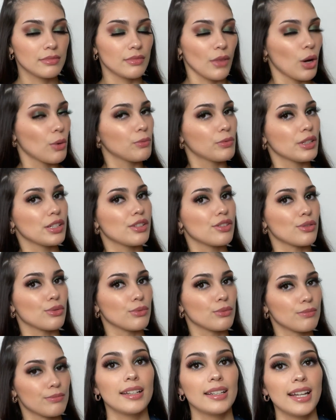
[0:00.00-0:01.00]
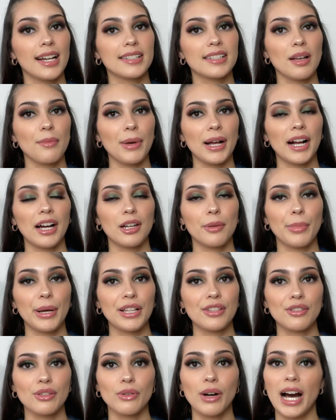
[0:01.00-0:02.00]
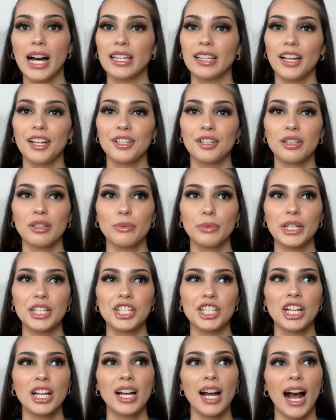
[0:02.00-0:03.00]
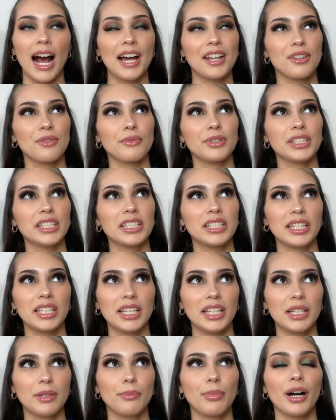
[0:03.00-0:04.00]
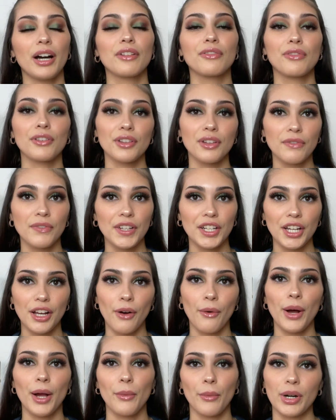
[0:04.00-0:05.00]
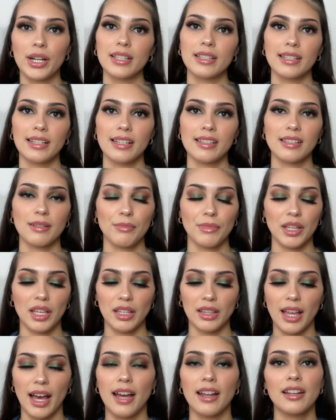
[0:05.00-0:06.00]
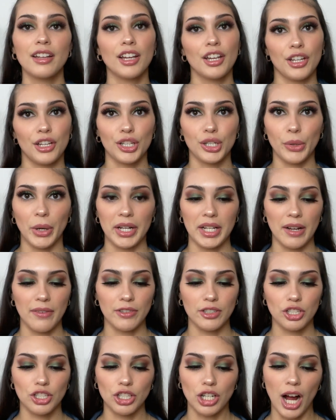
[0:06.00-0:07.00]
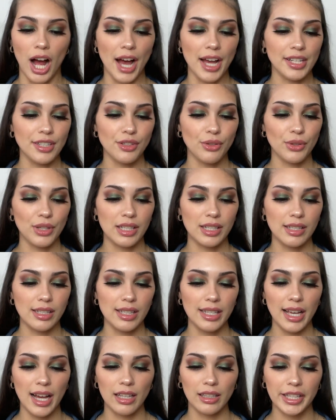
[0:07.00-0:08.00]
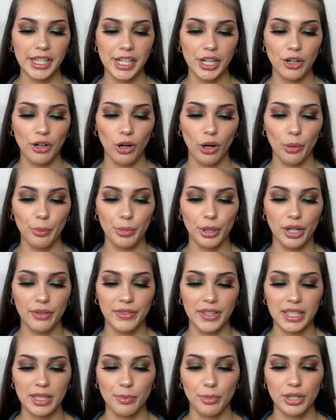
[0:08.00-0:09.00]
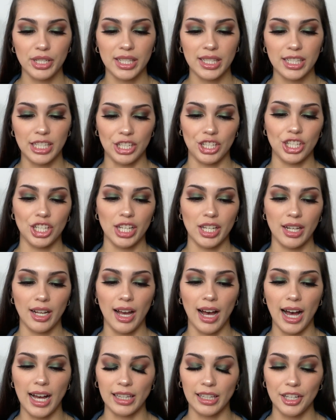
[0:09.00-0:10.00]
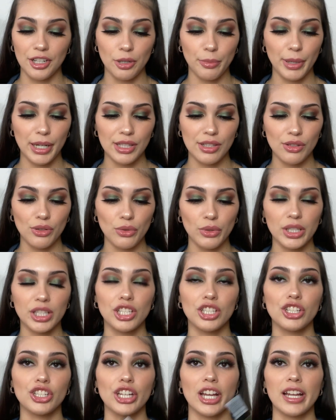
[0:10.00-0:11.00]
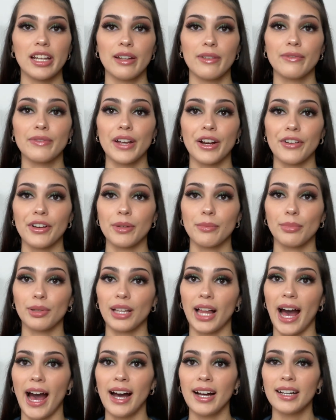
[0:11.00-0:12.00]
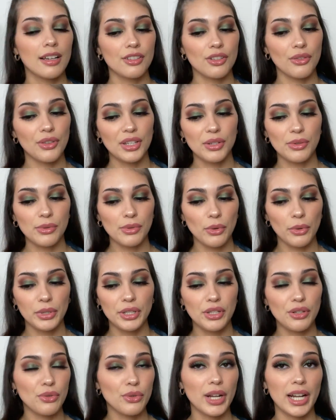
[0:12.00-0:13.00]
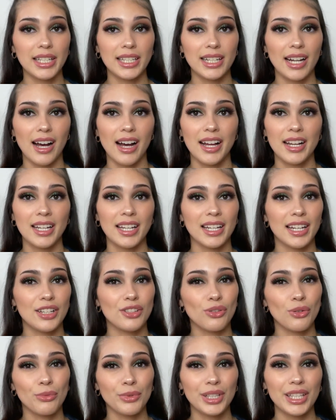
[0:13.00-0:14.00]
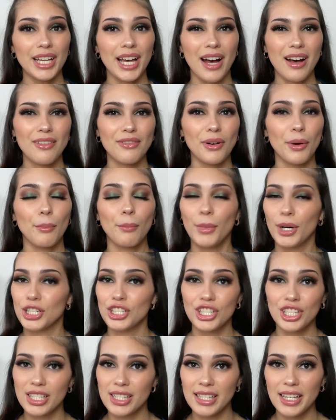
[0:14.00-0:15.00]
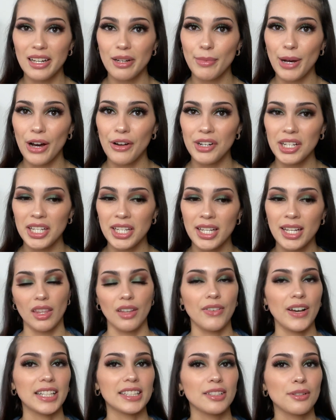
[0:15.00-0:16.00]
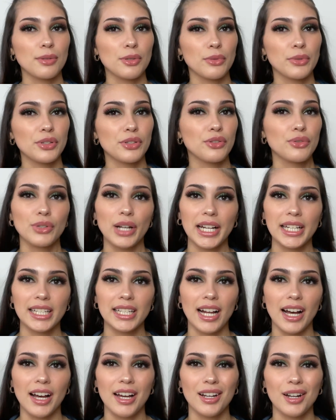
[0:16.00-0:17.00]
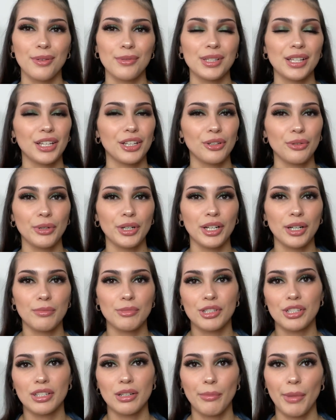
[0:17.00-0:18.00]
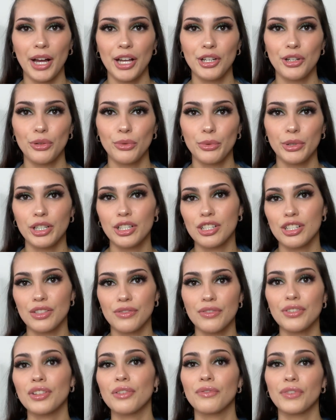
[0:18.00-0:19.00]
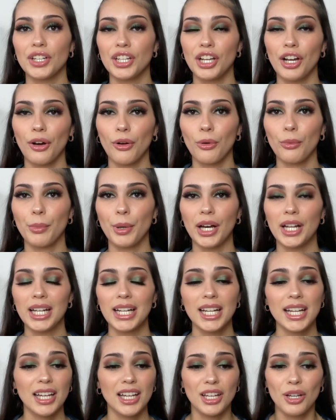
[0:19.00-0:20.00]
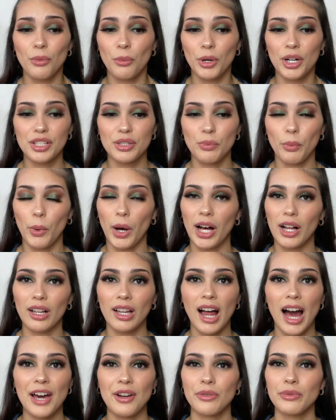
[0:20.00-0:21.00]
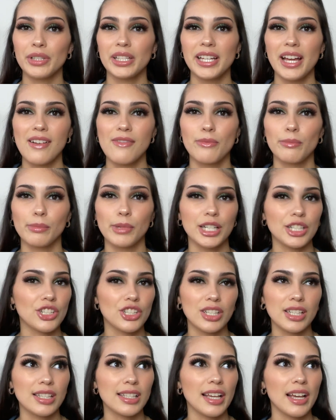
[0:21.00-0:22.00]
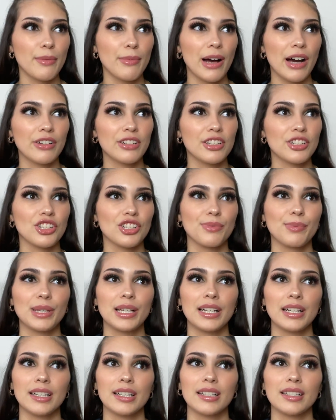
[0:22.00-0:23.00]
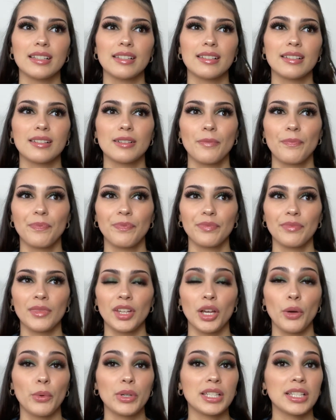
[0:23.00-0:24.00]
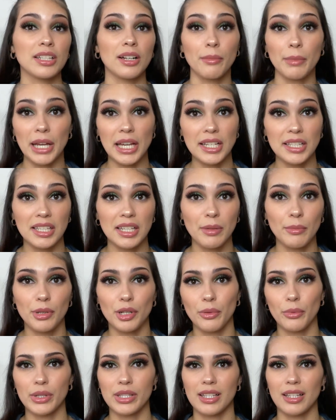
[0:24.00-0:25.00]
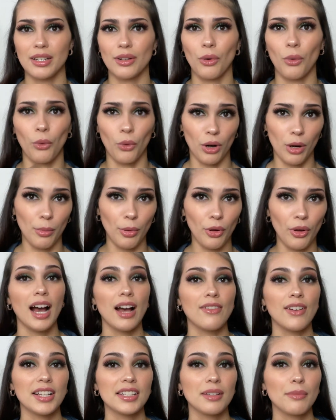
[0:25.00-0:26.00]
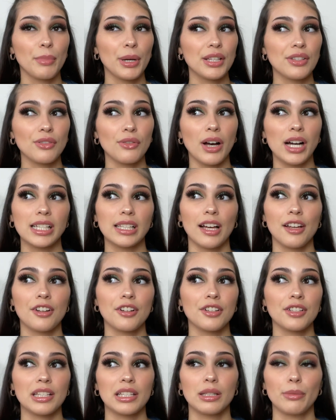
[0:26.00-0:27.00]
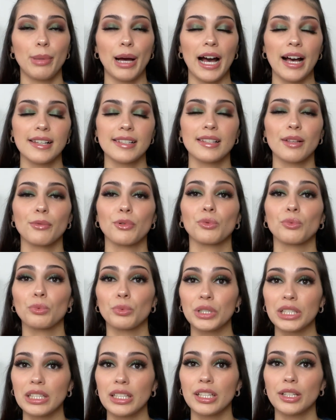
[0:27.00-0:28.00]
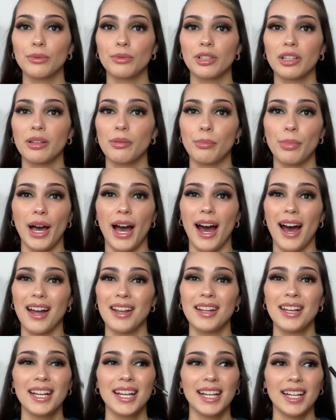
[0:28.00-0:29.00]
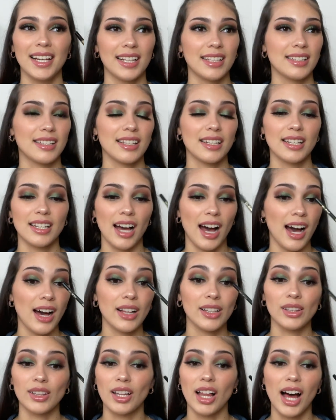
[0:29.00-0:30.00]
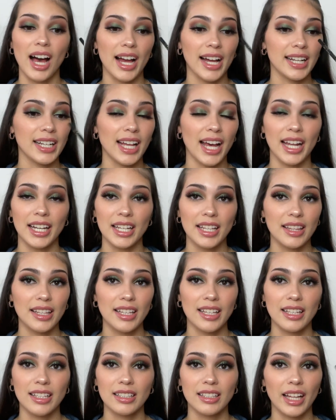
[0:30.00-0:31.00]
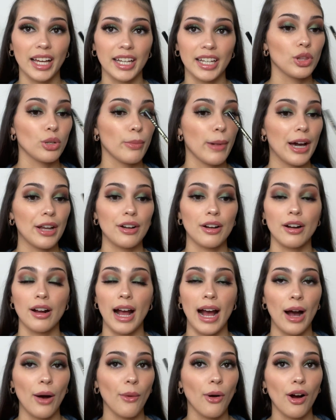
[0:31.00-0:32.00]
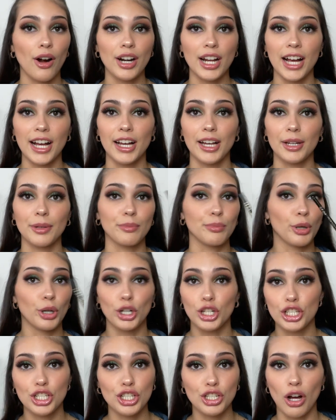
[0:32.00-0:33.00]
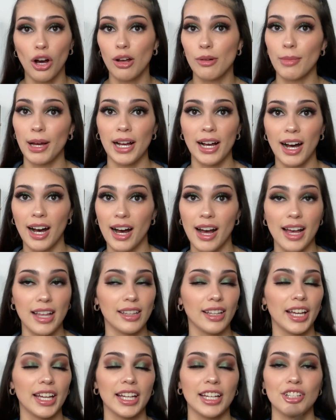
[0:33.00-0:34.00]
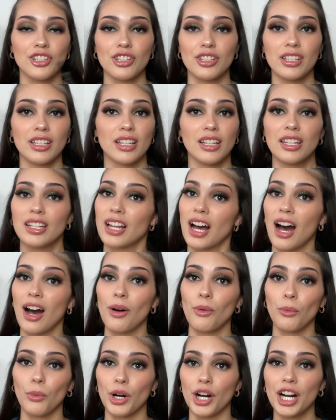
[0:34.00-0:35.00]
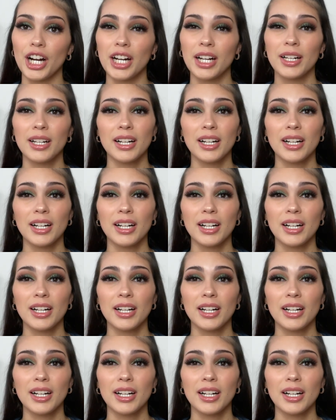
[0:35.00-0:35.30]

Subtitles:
soon. Next up, I got a pencil eyeliner, which I didn't really need, but for the video, I wanted to get something that, you know, I never tried. So this is the LA Girl Perfect Precision Eyeliner Pencil in the shade Very Black. So this was only $2.99 and I don't really have much to say about it. The fact that it was only $2.99, I was like, you know what, I'm just gonna buy a new one just for the video, but it worked well. I don't really have much to say about it just because it wasn't amazing, but it wasn't horrible. I've had some pencil eyeliners in the past that were really, really bad and did not line anything. Like, no matter how hard I pushed on my eye, like, it just did not work.